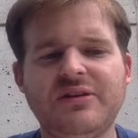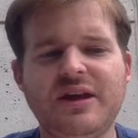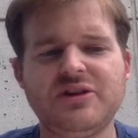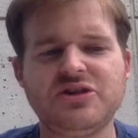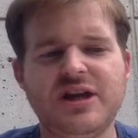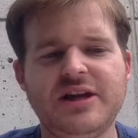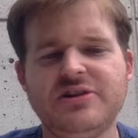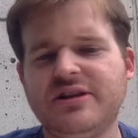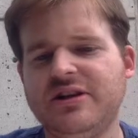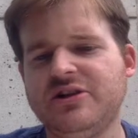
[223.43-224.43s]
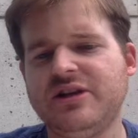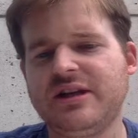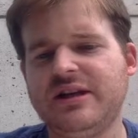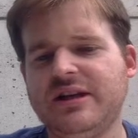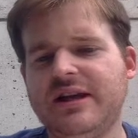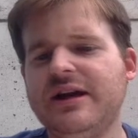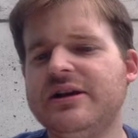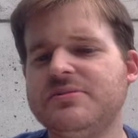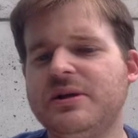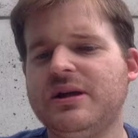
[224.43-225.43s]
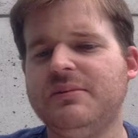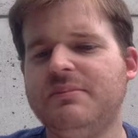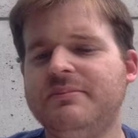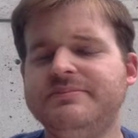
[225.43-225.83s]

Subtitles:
that change that I checked in now has become